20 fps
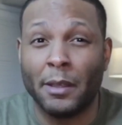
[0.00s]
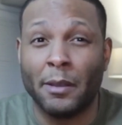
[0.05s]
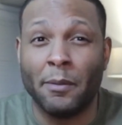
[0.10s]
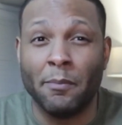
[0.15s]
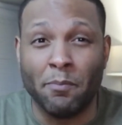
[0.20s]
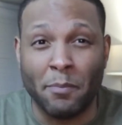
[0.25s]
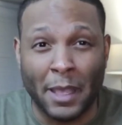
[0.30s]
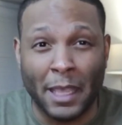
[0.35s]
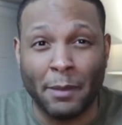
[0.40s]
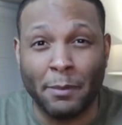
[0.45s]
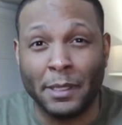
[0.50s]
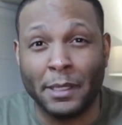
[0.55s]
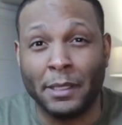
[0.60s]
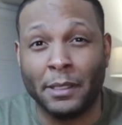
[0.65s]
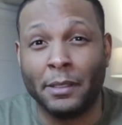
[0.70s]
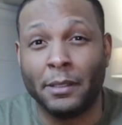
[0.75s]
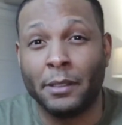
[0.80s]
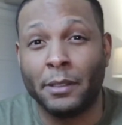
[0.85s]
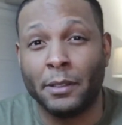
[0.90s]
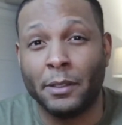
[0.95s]

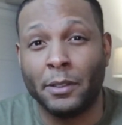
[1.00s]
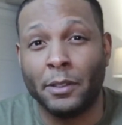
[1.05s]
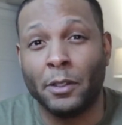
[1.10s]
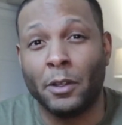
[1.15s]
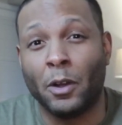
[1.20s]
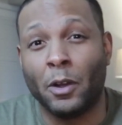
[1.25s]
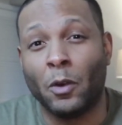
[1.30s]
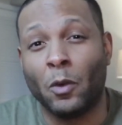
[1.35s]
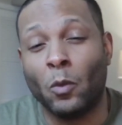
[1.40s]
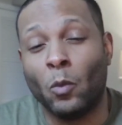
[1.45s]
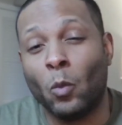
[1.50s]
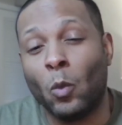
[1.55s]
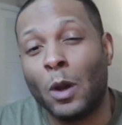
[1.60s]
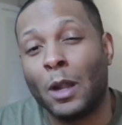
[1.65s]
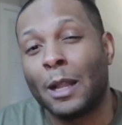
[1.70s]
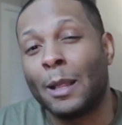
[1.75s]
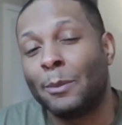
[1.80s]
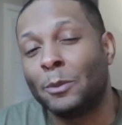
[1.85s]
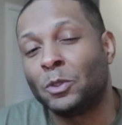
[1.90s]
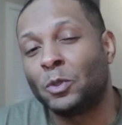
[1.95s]
maybe, what
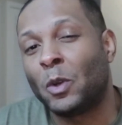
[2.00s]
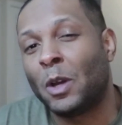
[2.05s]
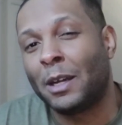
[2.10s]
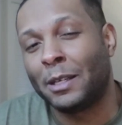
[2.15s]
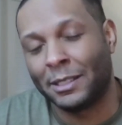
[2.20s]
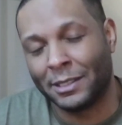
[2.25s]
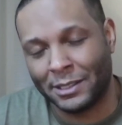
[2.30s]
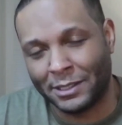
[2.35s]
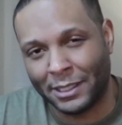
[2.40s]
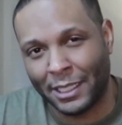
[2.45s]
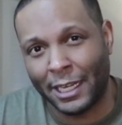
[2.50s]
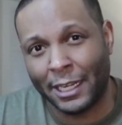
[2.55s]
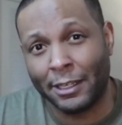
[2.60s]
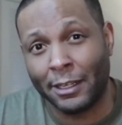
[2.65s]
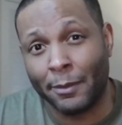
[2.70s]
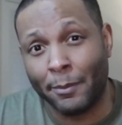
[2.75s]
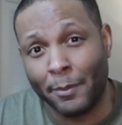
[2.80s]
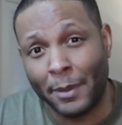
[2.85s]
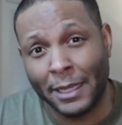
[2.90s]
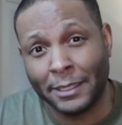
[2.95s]
I'm trying to say and the
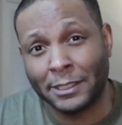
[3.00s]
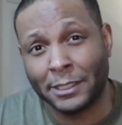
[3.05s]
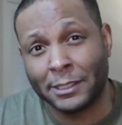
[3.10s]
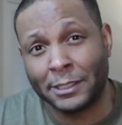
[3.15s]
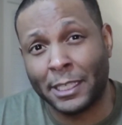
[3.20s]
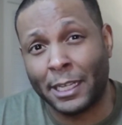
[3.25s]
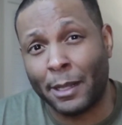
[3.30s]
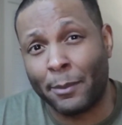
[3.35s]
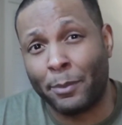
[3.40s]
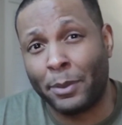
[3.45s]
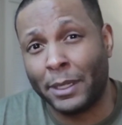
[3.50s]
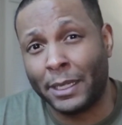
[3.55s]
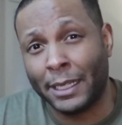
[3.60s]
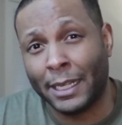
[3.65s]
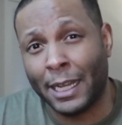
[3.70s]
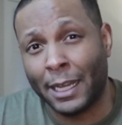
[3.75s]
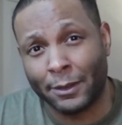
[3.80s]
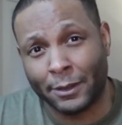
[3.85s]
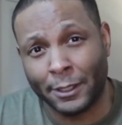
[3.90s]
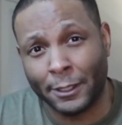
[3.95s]
message that I'm putting
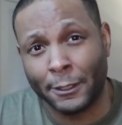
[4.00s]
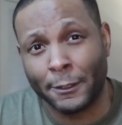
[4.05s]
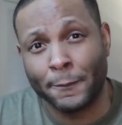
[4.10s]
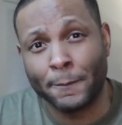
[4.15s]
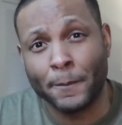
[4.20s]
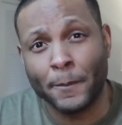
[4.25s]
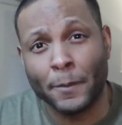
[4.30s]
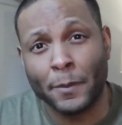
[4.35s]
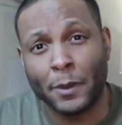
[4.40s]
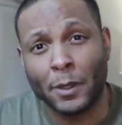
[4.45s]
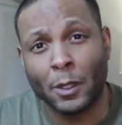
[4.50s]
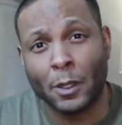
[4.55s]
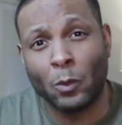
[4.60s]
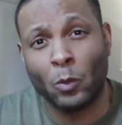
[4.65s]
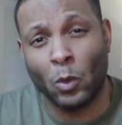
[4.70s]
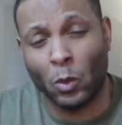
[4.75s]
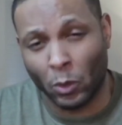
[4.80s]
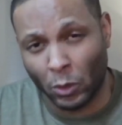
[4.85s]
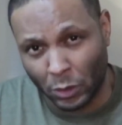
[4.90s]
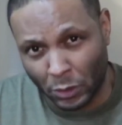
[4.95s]
out there
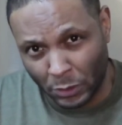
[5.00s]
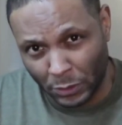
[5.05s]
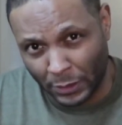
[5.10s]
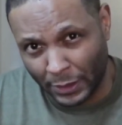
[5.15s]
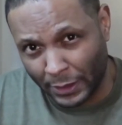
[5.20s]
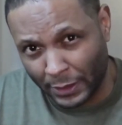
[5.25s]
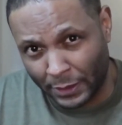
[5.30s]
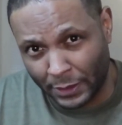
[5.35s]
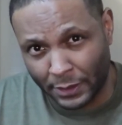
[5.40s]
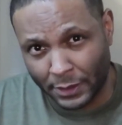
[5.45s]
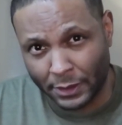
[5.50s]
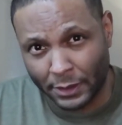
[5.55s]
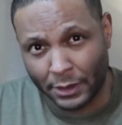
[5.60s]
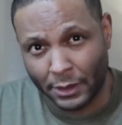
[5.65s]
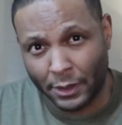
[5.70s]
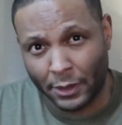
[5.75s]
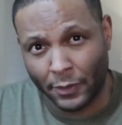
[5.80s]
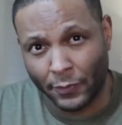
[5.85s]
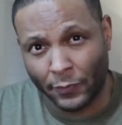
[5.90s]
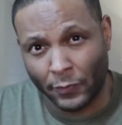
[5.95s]
will click
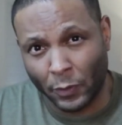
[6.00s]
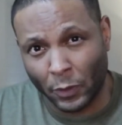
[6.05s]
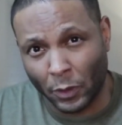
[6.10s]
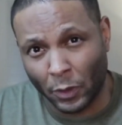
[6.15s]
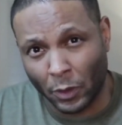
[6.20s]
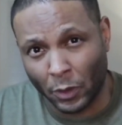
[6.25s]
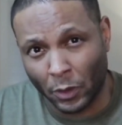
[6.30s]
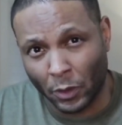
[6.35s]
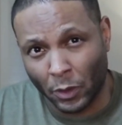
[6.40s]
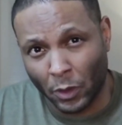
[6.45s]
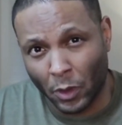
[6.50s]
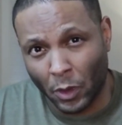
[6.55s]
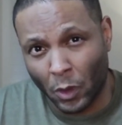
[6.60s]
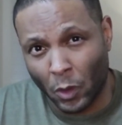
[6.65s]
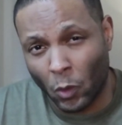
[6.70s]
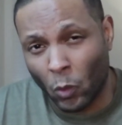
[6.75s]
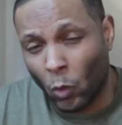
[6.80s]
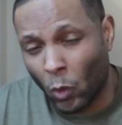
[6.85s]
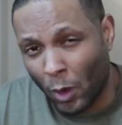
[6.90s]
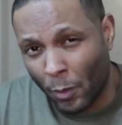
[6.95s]
for
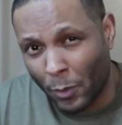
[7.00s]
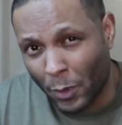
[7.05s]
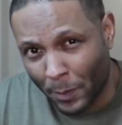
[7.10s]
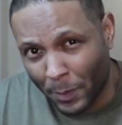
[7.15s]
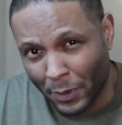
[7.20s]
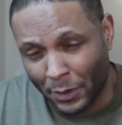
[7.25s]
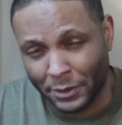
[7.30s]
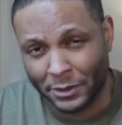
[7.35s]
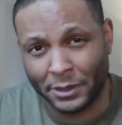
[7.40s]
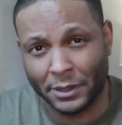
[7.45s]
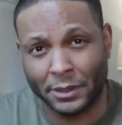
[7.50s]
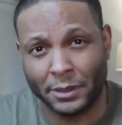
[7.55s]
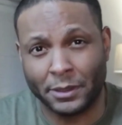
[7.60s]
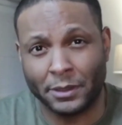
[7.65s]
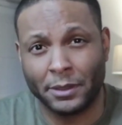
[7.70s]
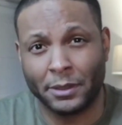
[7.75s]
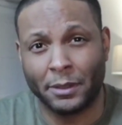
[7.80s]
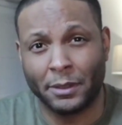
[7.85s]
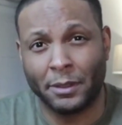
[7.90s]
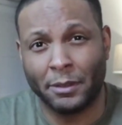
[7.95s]
one more person.
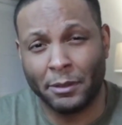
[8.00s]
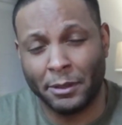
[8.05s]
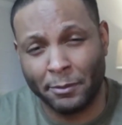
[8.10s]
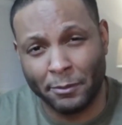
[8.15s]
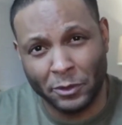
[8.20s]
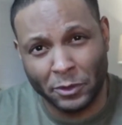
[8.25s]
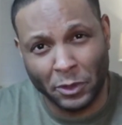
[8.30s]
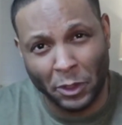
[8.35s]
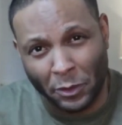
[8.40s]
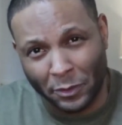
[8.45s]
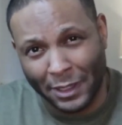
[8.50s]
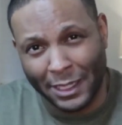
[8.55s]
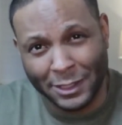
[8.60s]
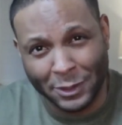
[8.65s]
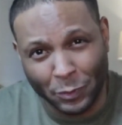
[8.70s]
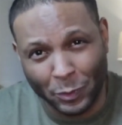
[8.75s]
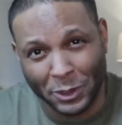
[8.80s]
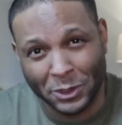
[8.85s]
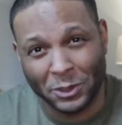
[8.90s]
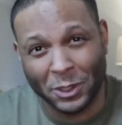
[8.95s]
Turn that
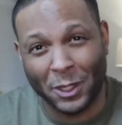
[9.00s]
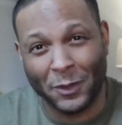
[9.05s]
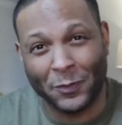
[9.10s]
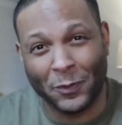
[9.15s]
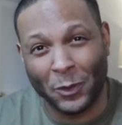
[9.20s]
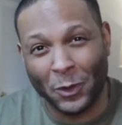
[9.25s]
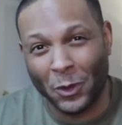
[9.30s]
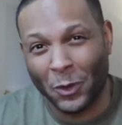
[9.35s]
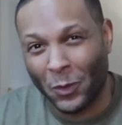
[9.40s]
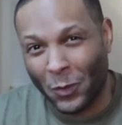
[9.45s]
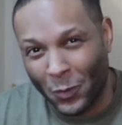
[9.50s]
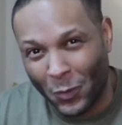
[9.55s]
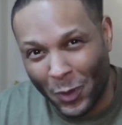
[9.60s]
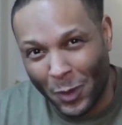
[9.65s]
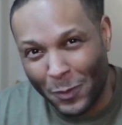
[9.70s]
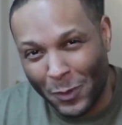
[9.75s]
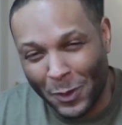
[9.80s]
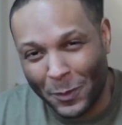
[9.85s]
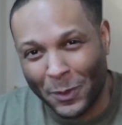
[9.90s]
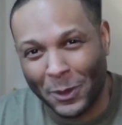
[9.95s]
switch on for one
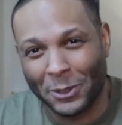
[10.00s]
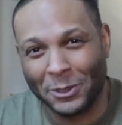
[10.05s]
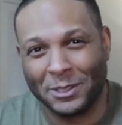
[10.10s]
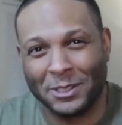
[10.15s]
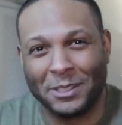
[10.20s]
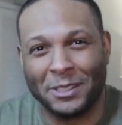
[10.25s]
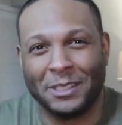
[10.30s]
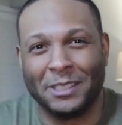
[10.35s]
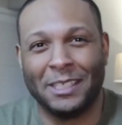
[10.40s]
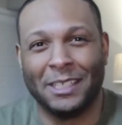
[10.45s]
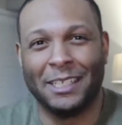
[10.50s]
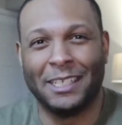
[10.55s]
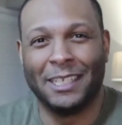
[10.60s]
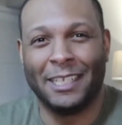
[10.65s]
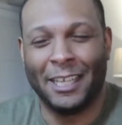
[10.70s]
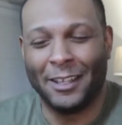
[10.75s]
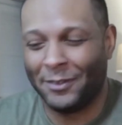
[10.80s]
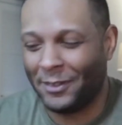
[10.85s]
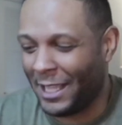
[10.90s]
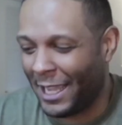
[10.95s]
more person.
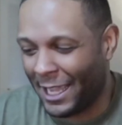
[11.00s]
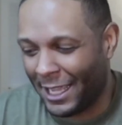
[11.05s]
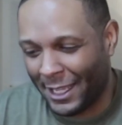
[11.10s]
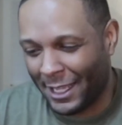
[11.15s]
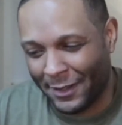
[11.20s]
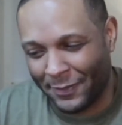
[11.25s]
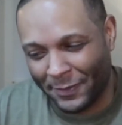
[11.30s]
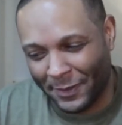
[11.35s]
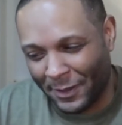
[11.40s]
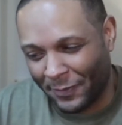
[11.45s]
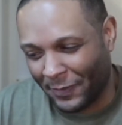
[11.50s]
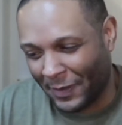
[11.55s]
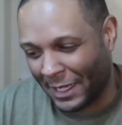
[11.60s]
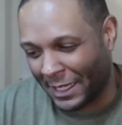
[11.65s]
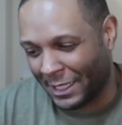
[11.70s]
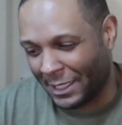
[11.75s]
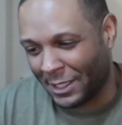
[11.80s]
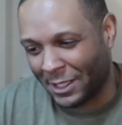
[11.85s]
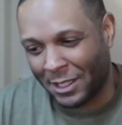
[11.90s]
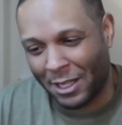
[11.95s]
If I
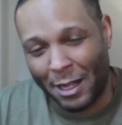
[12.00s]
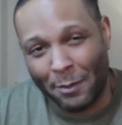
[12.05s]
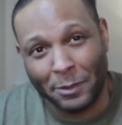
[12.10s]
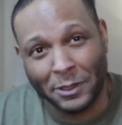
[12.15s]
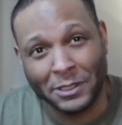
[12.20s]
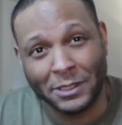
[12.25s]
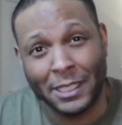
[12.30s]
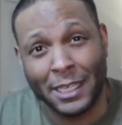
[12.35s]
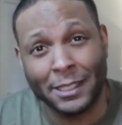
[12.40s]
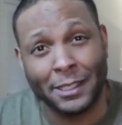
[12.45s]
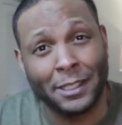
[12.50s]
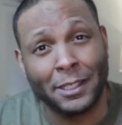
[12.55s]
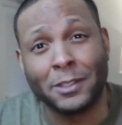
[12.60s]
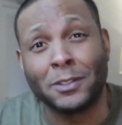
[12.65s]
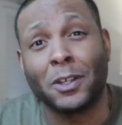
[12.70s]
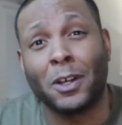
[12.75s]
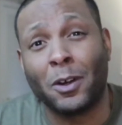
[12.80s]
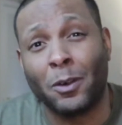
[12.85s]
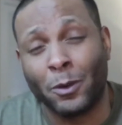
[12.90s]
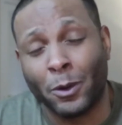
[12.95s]
can accomplish that, then it's
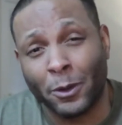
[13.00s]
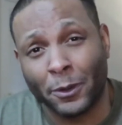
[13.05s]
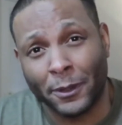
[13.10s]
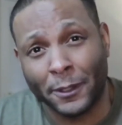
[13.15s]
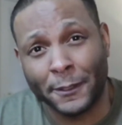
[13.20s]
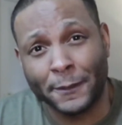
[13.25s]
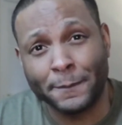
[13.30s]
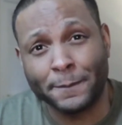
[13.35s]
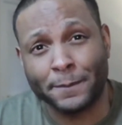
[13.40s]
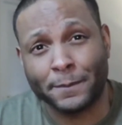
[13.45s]
all worth it.